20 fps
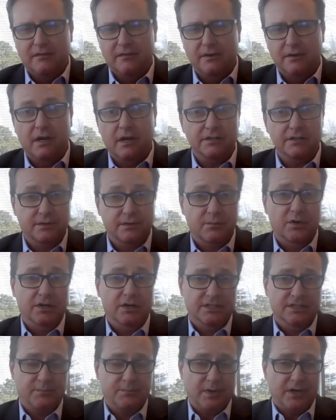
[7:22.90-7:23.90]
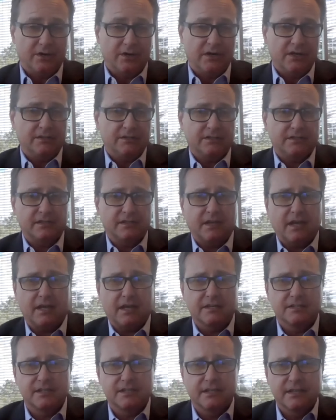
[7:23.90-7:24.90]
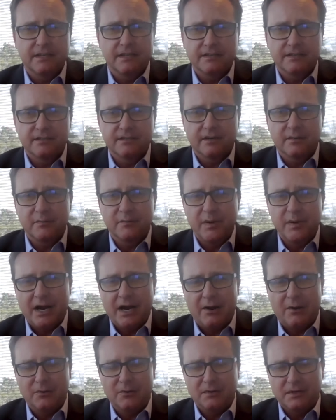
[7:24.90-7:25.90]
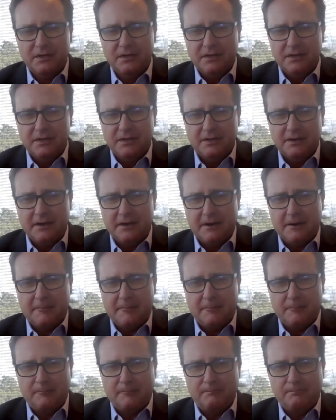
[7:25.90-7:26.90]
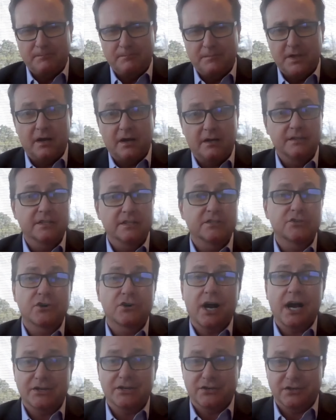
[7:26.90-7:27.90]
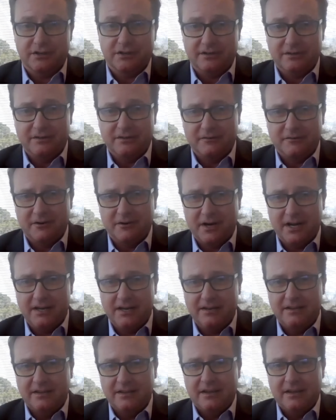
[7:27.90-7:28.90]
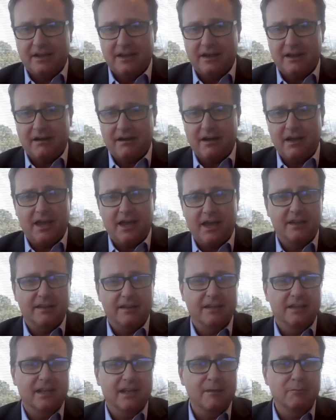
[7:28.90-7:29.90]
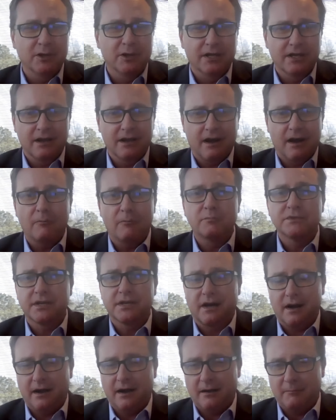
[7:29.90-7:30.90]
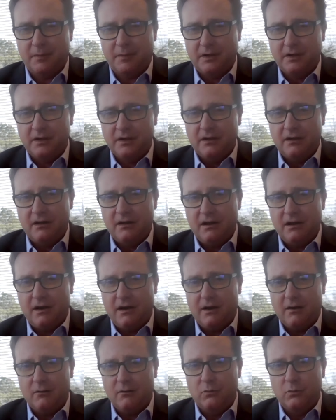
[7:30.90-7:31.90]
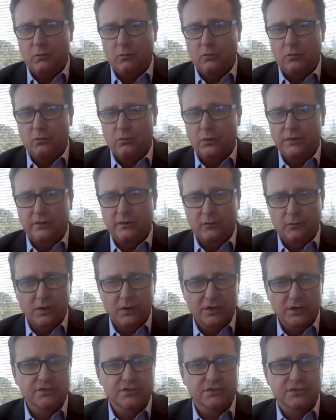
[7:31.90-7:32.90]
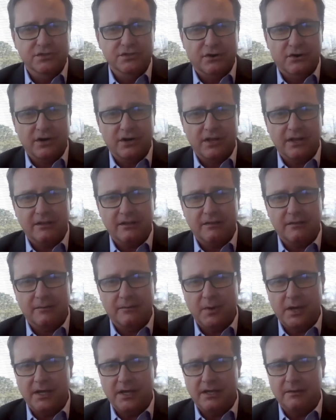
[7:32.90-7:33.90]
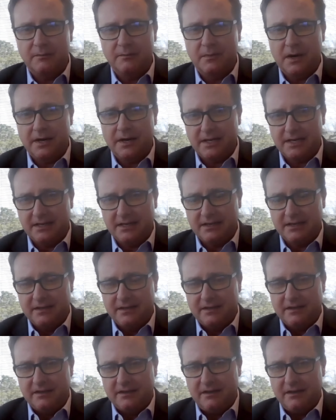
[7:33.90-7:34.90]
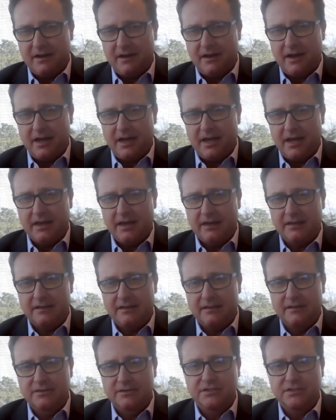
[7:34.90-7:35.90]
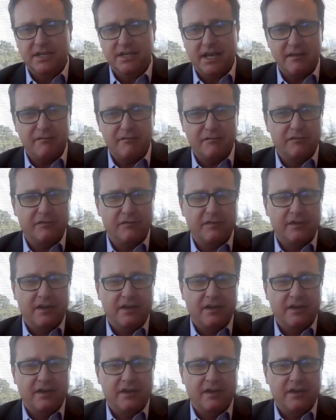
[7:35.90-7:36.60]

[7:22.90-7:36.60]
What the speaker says: the customer experience as it is about non-distraction, right? And enabling uptime. When their wheels are turning, they're making money, and they're safe,